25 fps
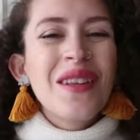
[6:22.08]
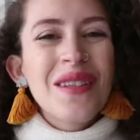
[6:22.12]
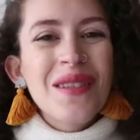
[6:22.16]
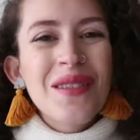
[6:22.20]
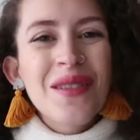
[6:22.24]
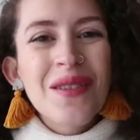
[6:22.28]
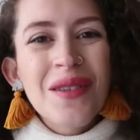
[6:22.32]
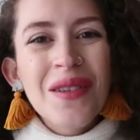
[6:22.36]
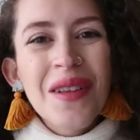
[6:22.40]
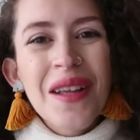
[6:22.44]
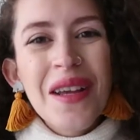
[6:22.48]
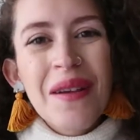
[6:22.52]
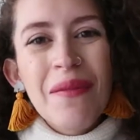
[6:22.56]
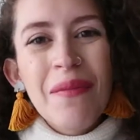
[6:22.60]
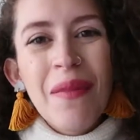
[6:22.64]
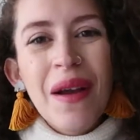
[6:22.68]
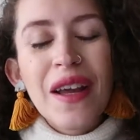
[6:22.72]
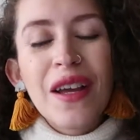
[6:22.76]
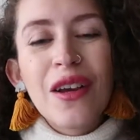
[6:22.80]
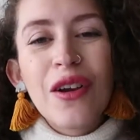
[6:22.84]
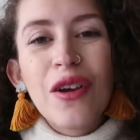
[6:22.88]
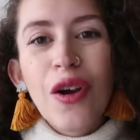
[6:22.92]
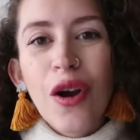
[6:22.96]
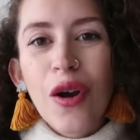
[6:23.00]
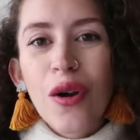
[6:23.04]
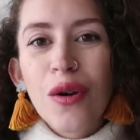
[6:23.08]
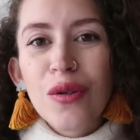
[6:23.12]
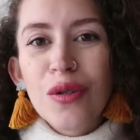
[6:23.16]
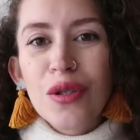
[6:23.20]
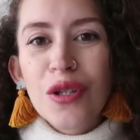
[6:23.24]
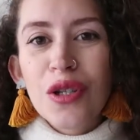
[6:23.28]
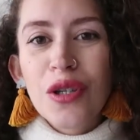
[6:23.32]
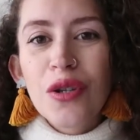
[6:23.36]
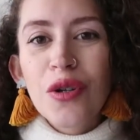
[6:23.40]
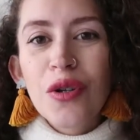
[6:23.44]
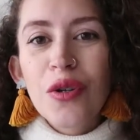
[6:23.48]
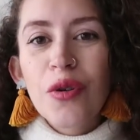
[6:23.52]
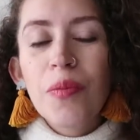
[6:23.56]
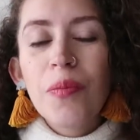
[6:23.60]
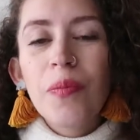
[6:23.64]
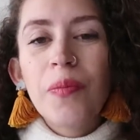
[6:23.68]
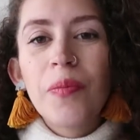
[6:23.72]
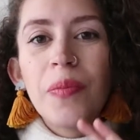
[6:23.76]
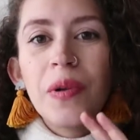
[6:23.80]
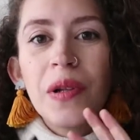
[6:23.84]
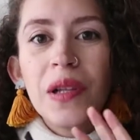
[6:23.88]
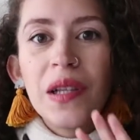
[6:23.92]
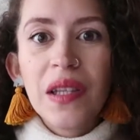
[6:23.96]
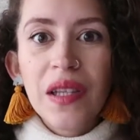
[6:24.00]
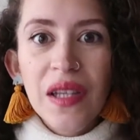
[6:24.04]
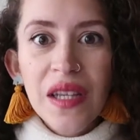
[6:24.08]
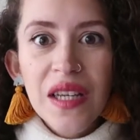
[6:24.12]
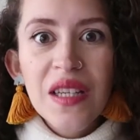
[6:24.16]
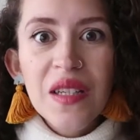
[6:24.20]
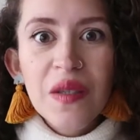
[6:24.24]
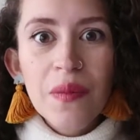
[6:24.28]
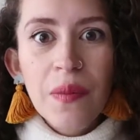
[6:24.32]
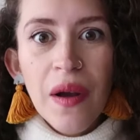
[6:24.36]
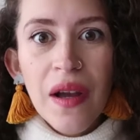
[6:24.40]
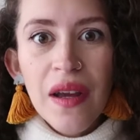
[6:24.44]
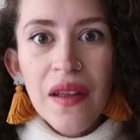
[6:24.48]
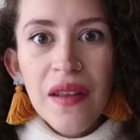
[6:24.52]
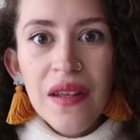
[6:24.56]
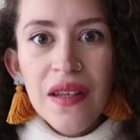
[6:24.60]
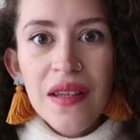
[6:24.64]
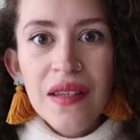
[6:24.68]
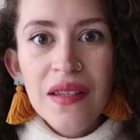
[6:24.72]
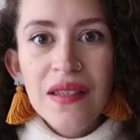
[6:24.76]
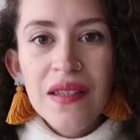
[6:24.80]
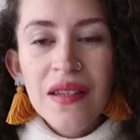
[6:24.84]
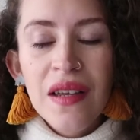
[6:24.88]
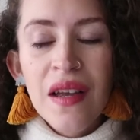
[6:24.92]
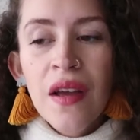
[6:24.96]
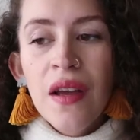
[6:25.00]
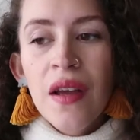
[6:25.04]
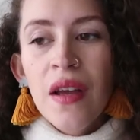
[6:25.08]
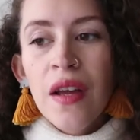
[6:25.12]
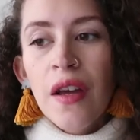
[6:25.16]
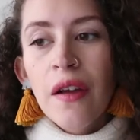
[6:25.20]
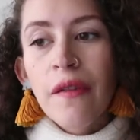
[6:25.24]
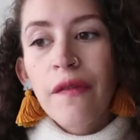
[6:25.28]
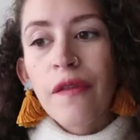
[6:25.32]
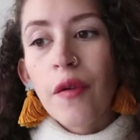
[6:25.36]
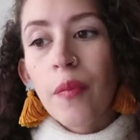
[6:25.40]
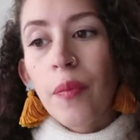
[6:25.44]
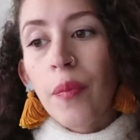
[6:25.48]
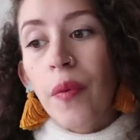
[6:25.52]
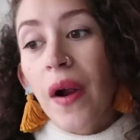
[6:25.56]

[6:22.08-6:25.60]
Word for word: These are like my go-to, please buy this if you're